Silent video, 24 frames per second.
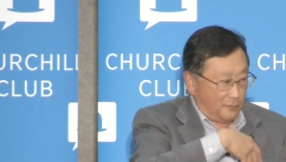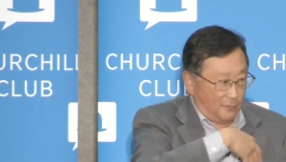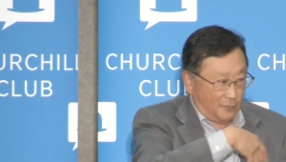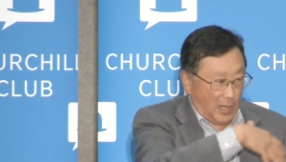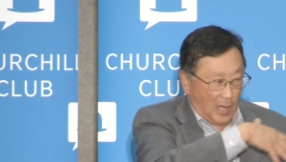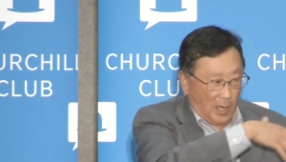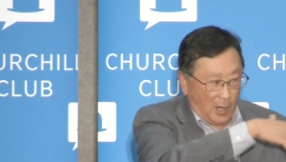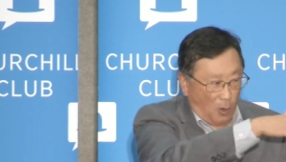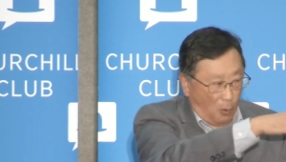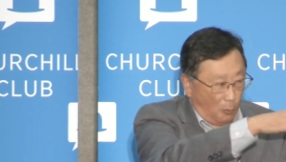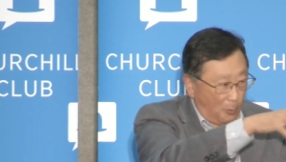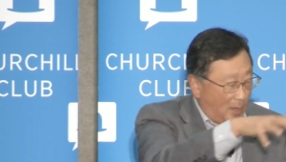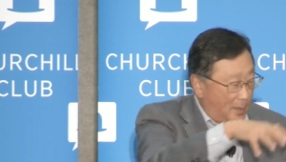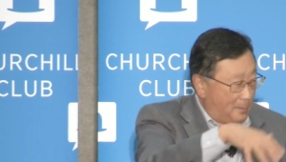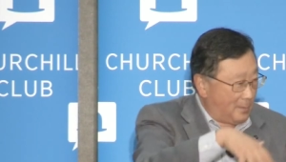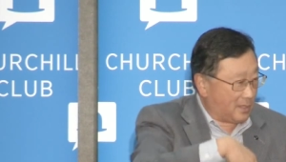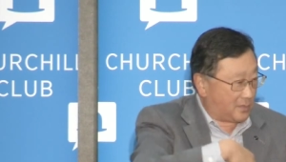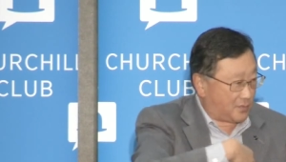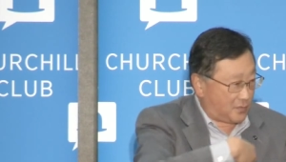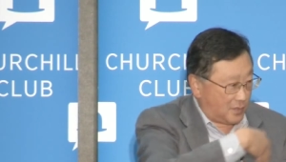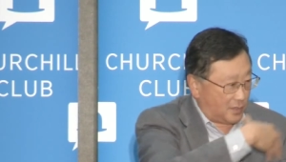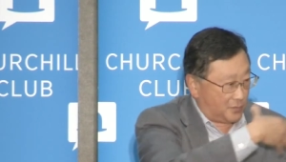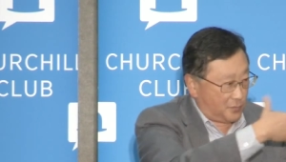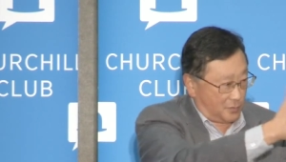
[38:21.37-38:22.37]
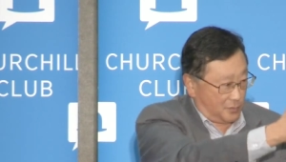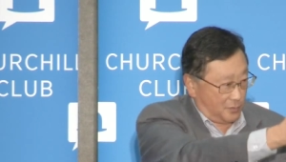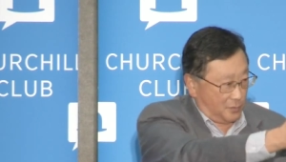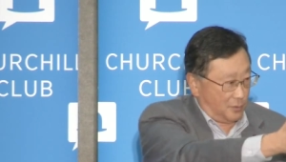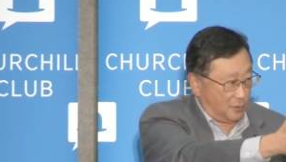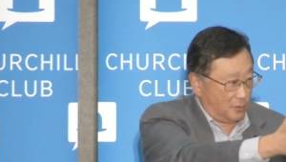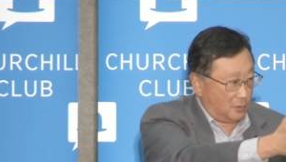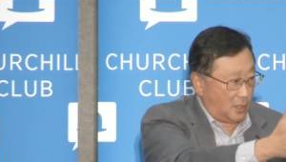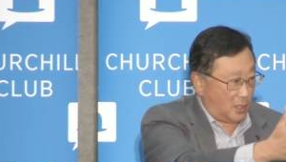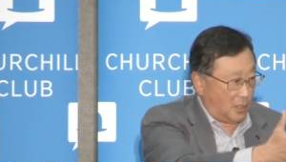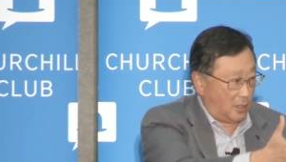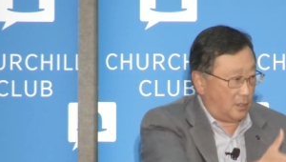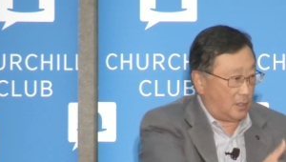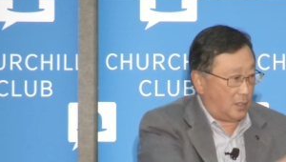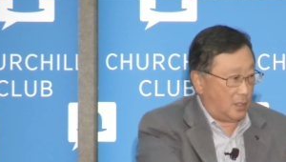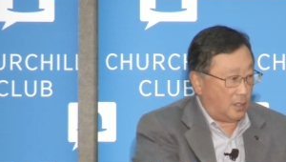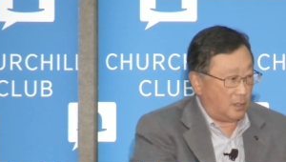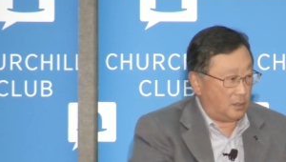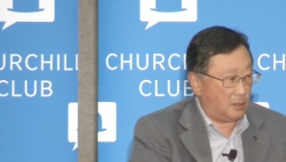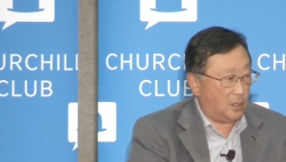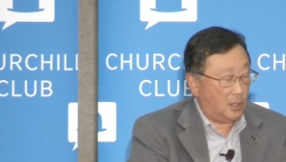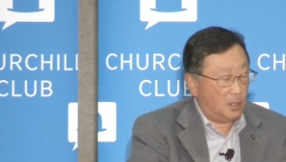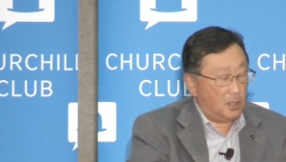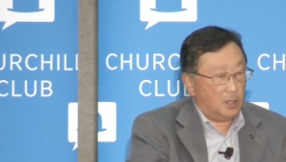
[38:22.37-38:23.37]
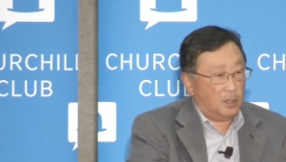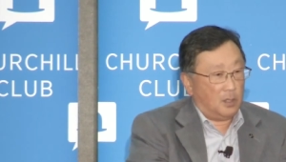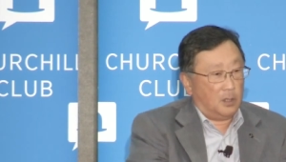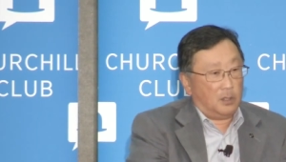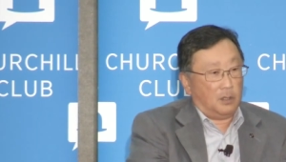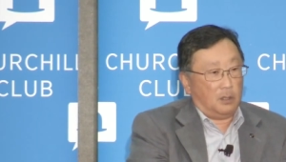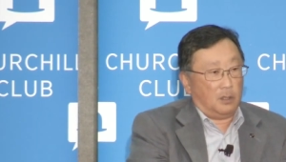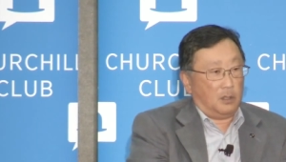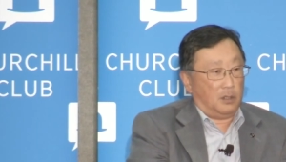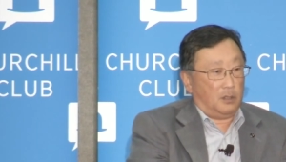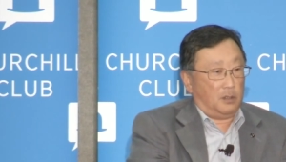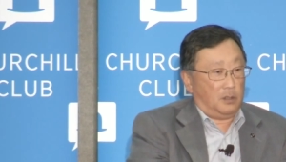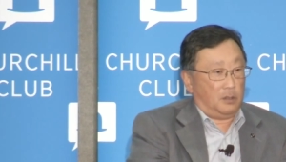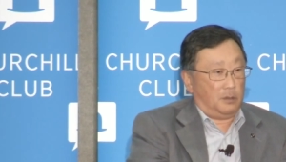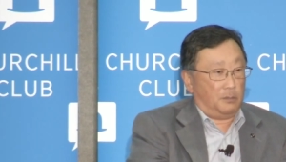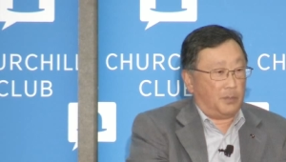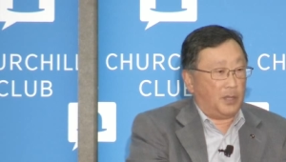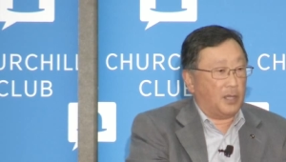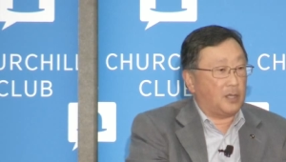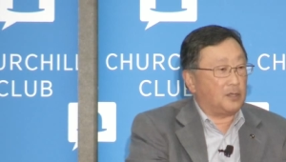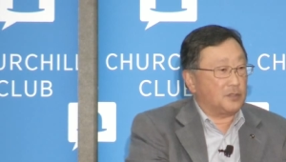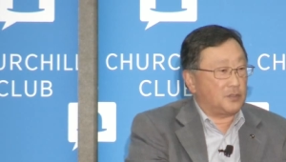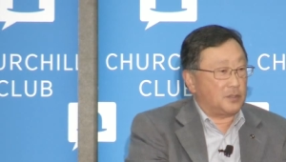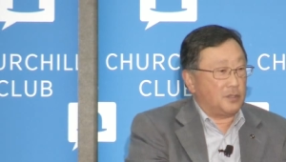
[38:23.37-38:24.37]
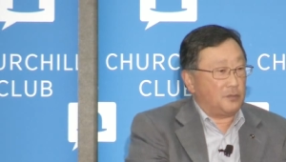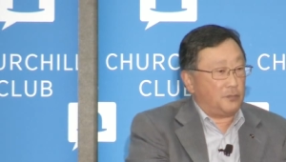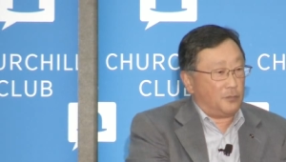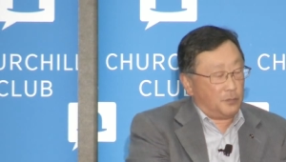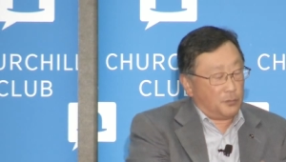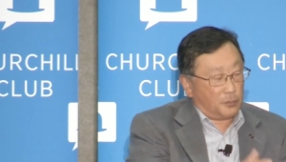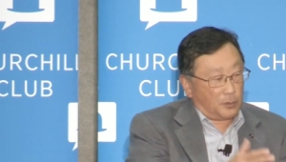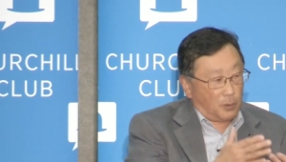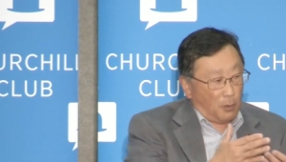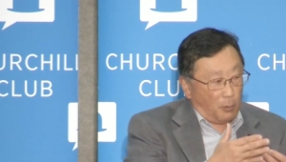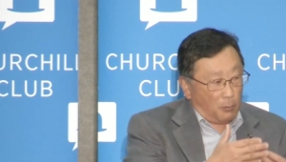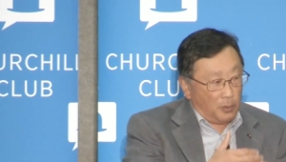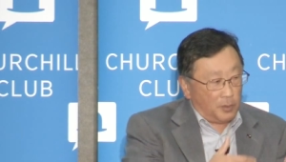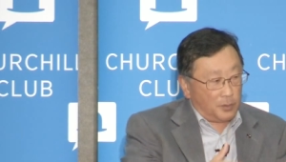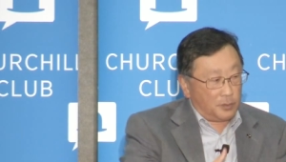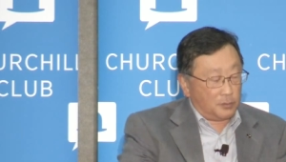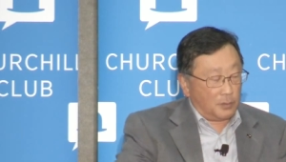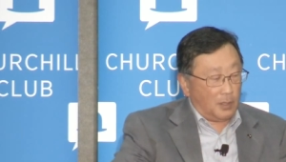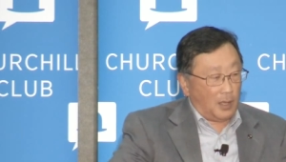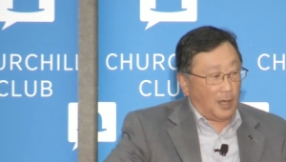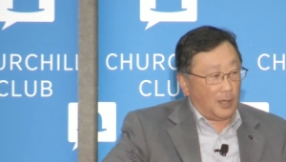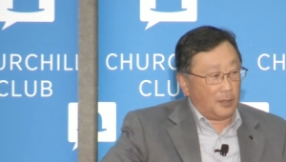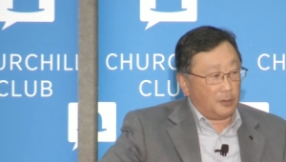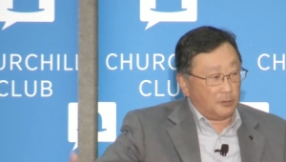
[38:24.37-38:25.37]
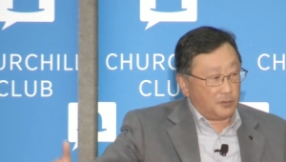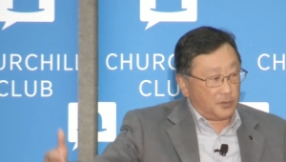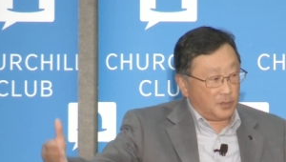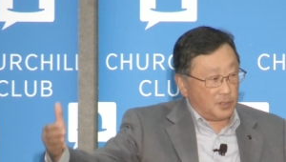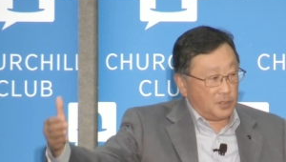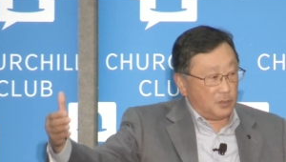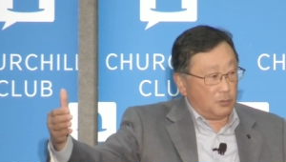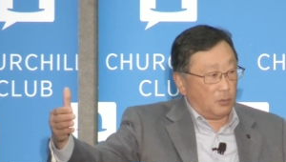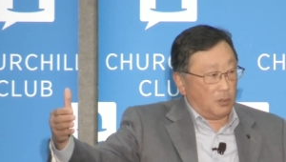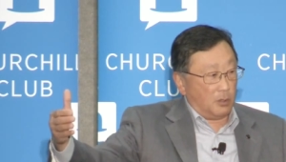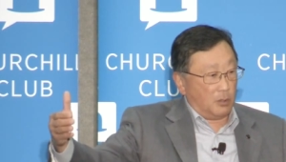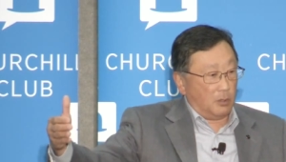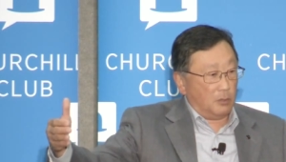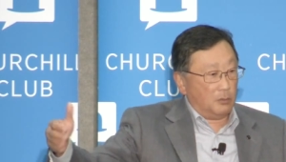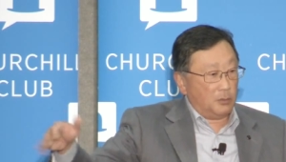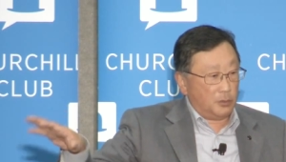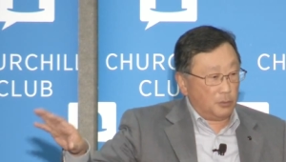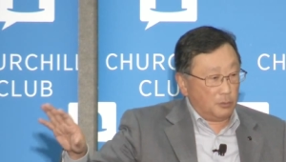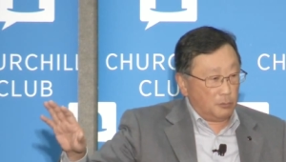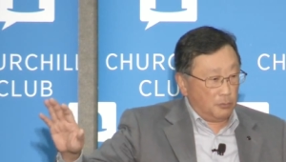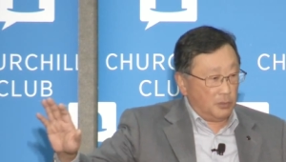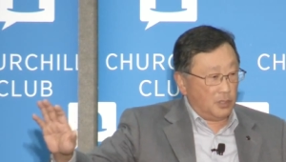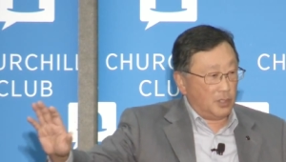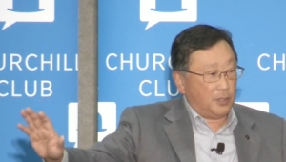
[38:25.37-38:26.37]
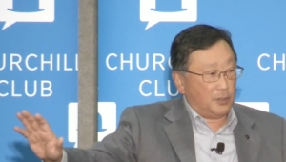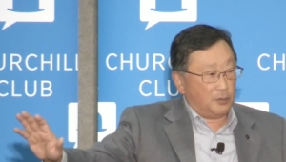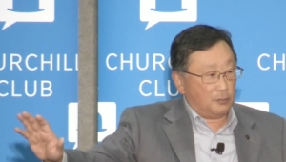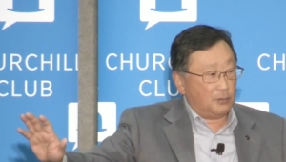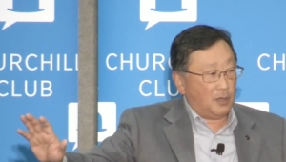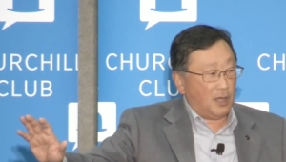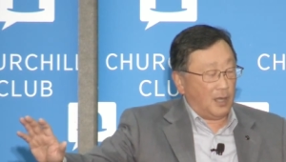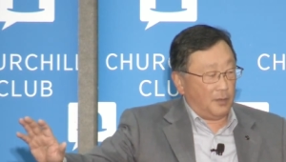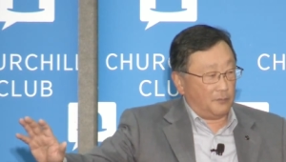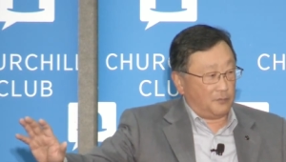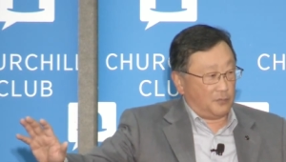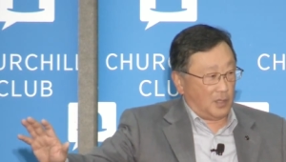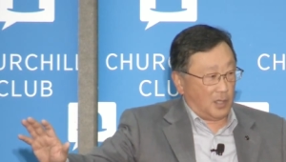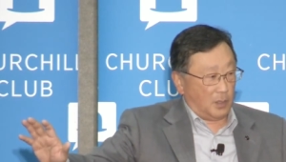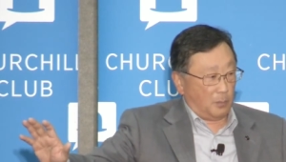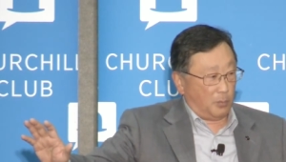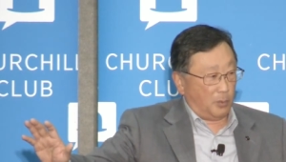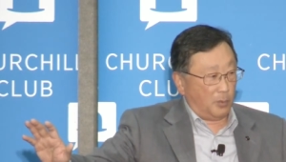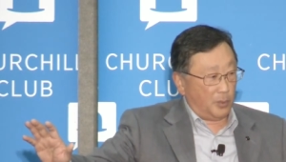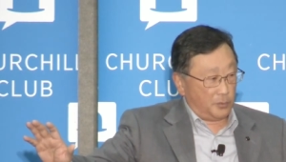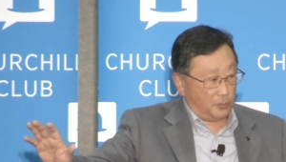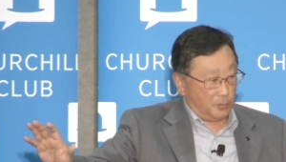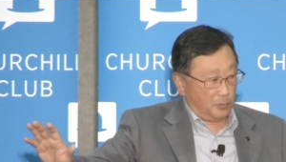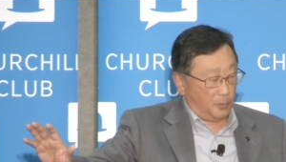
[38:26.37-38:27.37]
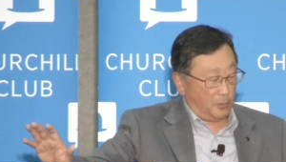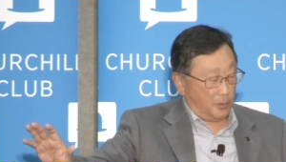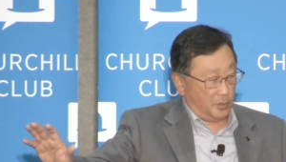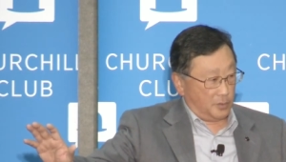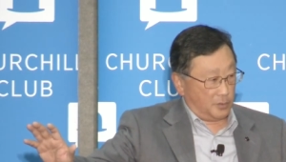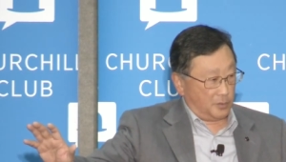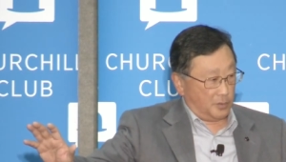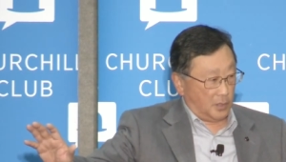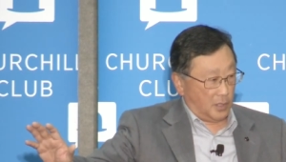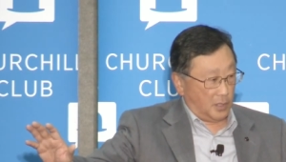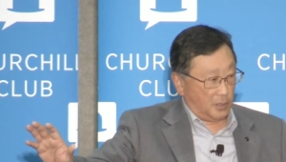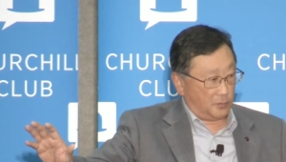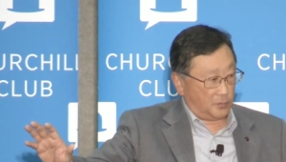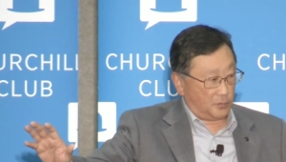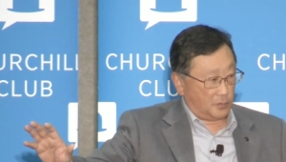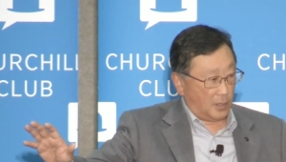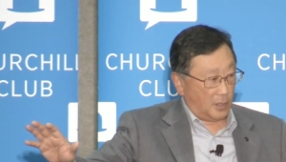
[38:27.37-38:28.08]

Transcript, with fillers: I hope I make sense to you. I, and because when you go into the IoT world, you really do have to have point-to-point -point connect.